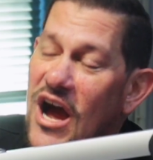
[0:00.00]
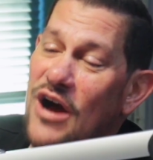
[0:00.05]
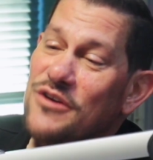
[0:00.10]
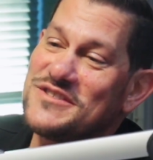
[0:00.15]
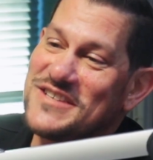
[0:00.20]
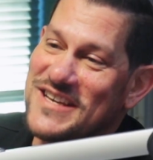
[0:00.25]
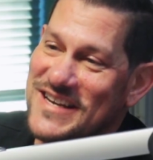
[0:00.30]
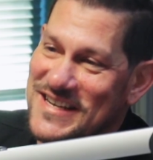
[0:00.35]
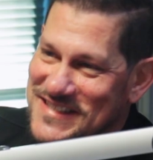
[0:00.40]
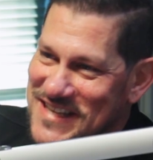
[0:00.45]
Like, I
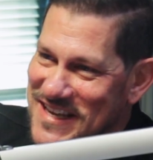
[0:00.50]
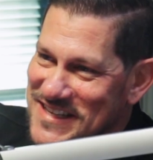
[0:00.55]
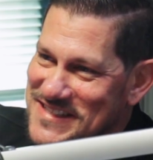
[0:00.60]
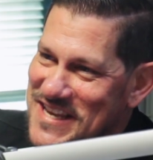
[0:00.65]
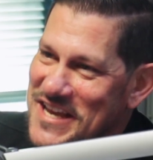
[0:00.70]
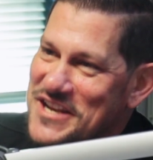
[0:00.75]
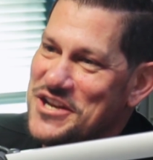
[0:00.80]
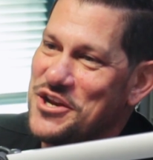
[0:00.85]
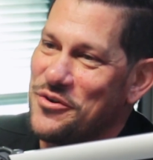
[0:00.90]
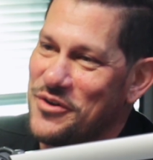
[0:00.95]
was going to say
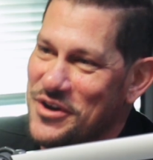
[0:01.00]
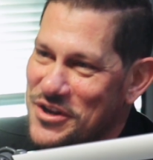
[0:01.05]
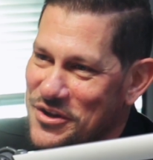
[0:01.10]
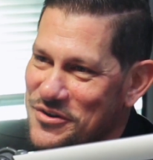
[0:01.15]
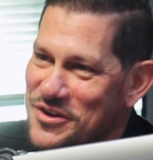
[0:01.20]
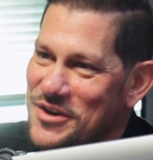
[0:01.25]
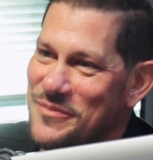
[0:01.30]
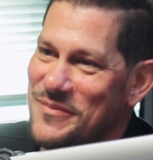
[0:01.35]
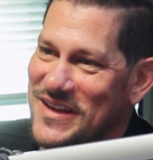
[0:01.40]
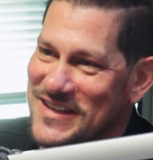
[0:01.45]
10-year
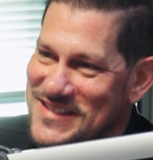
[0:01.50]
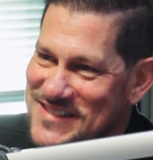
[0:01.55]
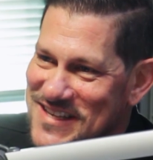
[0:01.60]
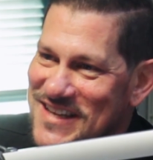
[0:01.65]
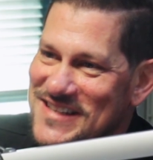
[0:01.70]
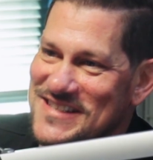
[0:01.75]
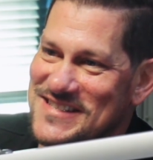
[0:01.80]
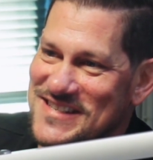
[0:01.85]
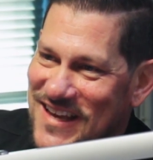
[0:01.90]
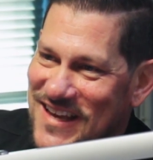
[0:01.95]
reunion makes sense.